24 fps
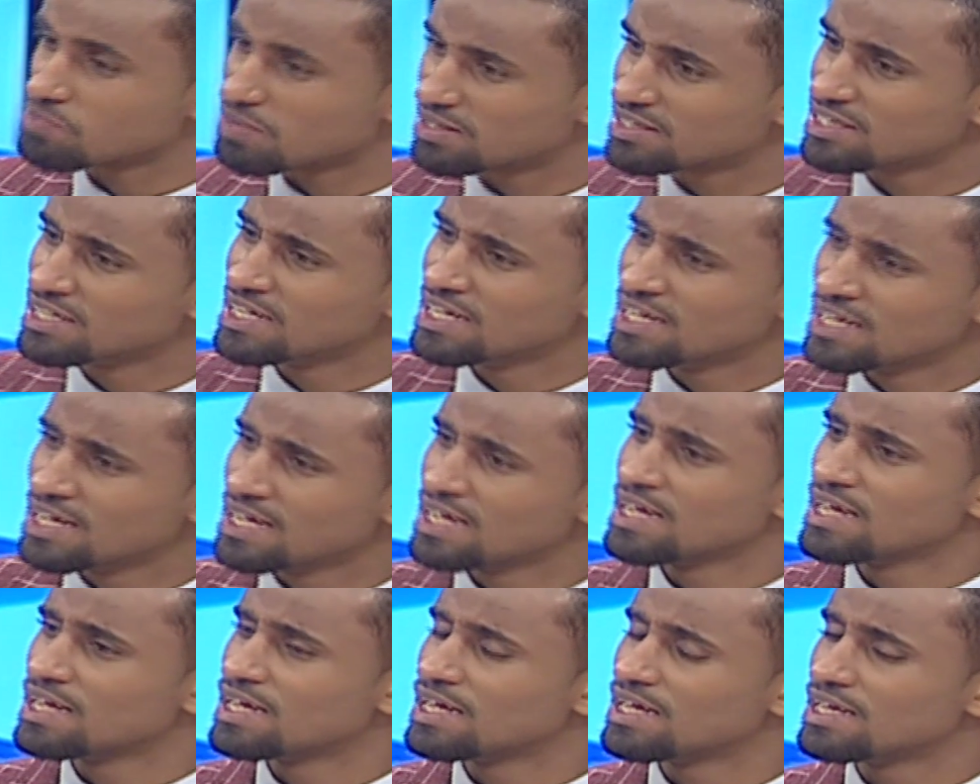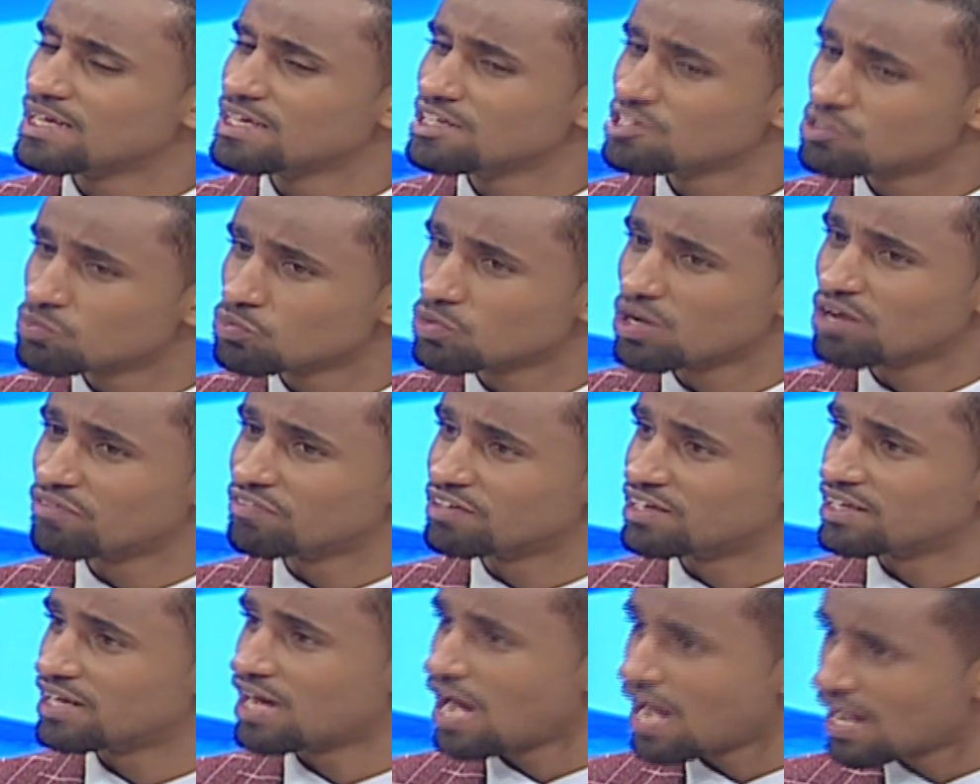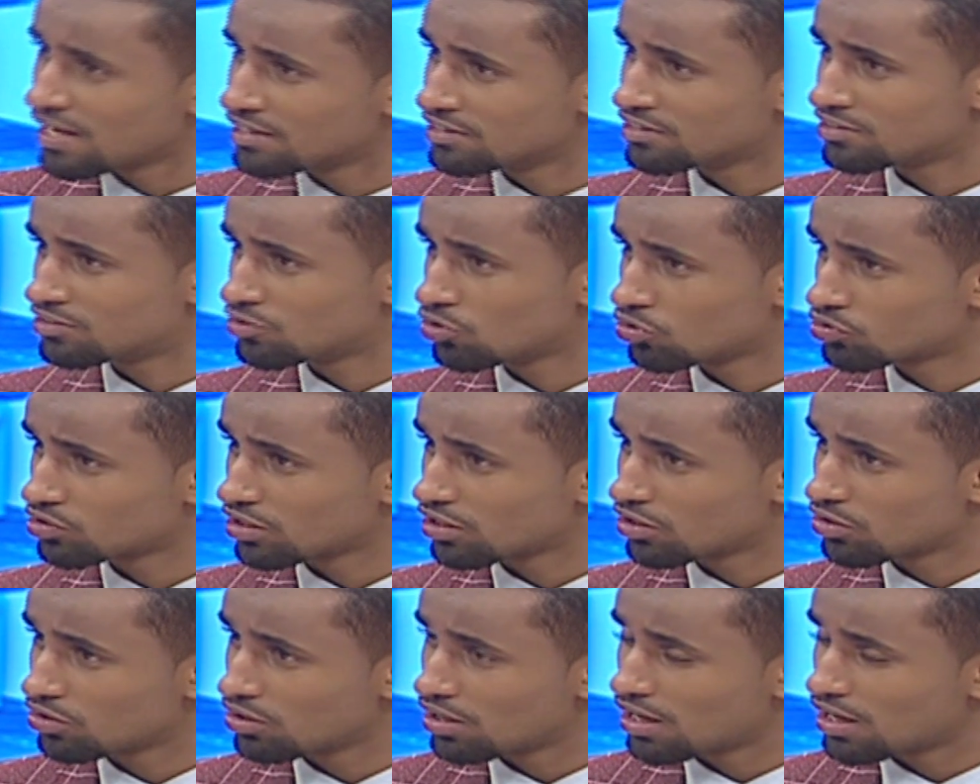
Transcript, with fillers: But is Mudavadi and Dr.